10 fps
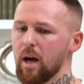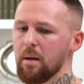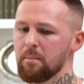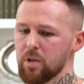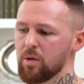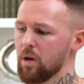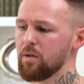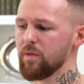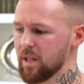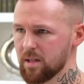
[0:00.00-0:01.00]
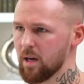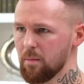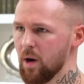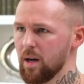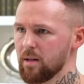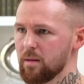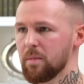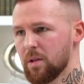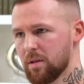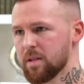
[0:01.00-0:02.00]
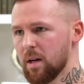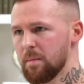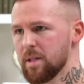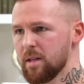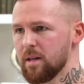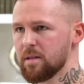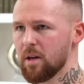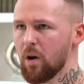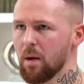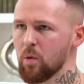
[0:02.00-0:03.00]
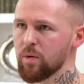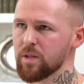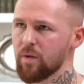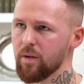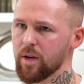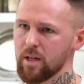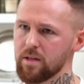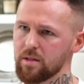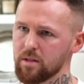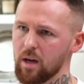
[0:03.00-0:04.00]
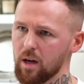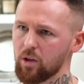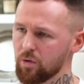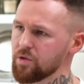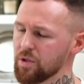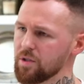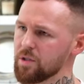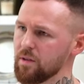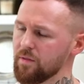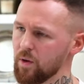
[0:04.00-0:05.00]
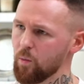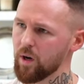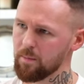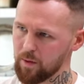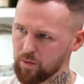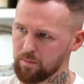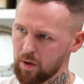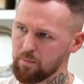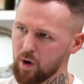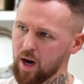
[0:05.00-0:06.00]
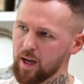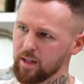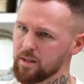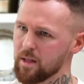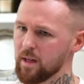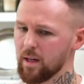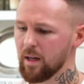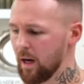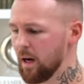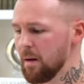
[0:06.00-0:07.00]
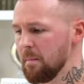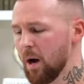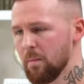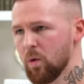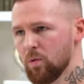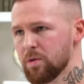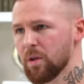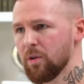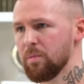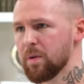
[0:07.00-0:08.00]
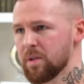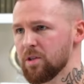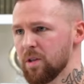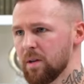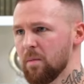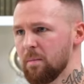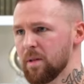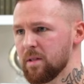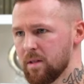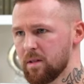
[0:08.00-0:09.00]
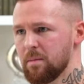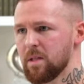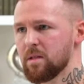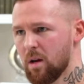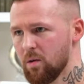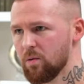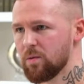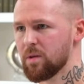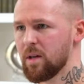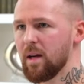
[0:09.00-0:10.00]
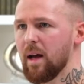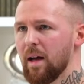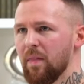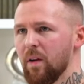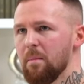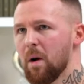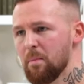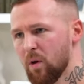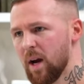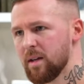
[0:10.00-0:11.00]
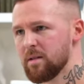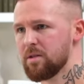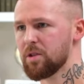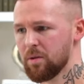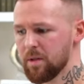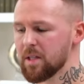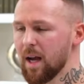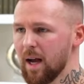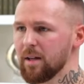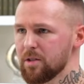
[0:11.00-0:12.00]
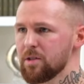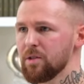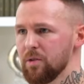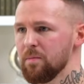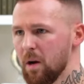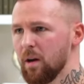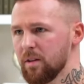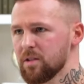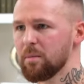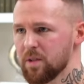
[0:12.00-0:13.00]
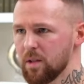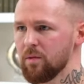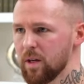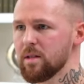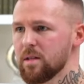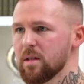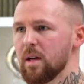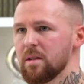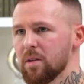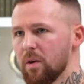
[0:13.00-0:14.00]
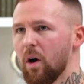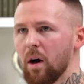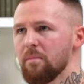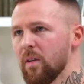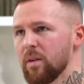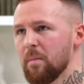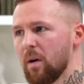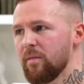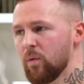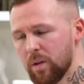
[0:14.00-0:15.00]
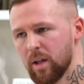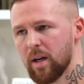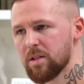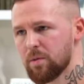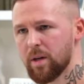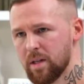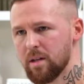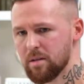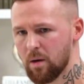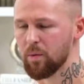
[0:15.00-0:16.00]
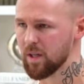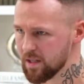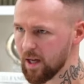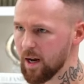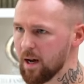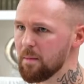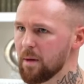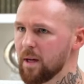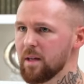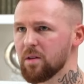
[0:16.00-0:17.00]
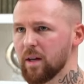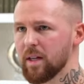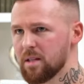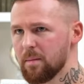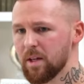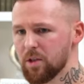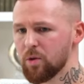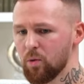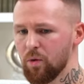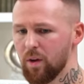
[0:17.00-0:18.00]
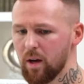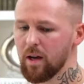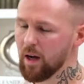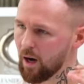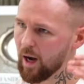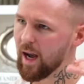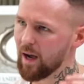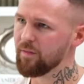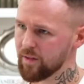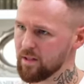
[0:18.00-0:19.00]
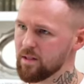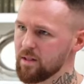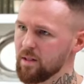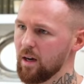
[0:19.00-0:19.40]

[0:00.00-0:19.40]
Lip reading: You can't really sell a brand, but you can sell a business. So I'm always very conscious of that when I'm building my brand, I'm also positioning my business to be sold, and that my brand isn't too attached to my other subsidiaries. So I'm very mindful in the next 20 years, I want to sell up. So I need to make sure that I have these